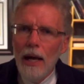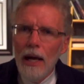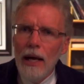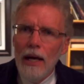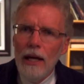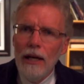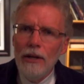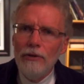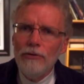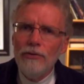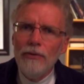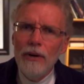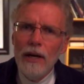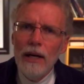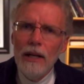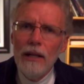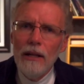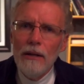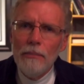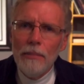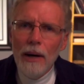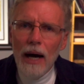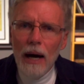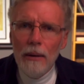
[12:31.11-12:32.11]
His reading
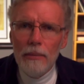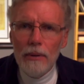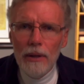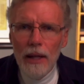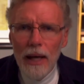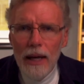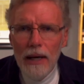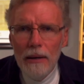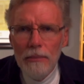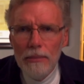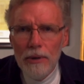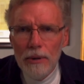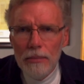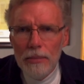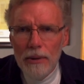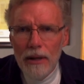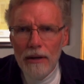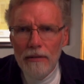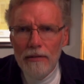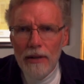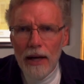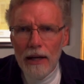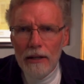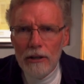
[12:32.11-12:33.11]
of the Bible led him to
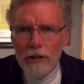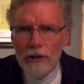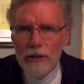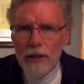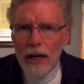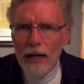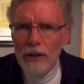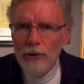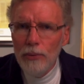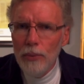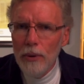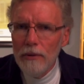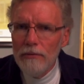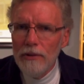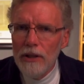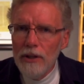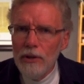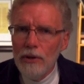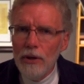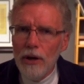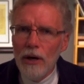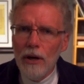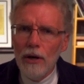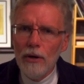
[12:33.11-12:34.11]
believe that Christ would
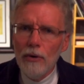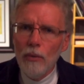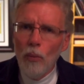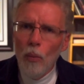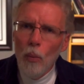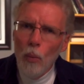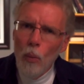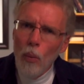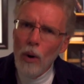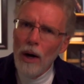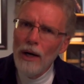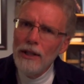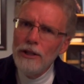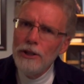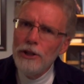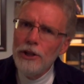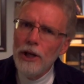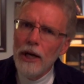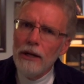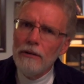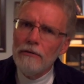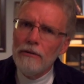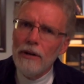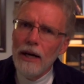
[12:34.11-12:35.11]
return one
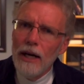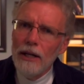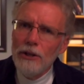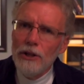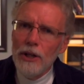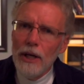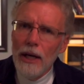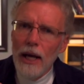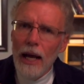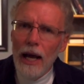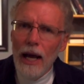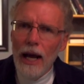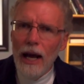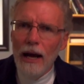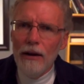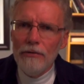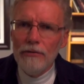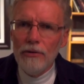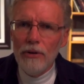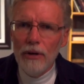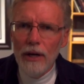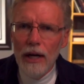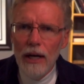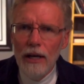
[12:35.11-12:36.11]
generation
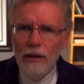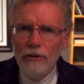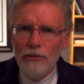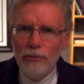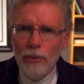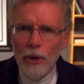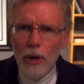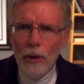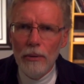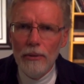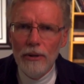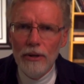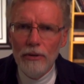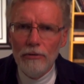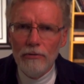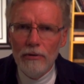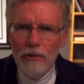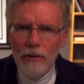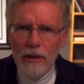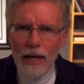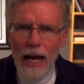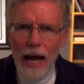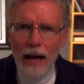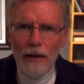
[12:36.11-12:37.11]
after Israel is
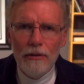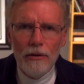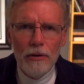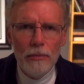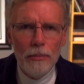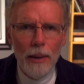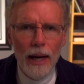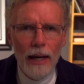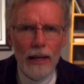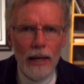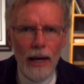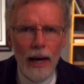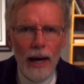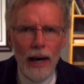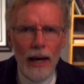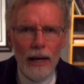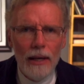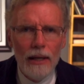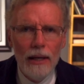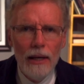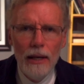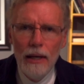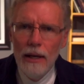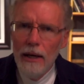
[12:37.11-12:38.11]
regathered by
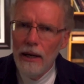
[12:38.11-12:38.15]
God.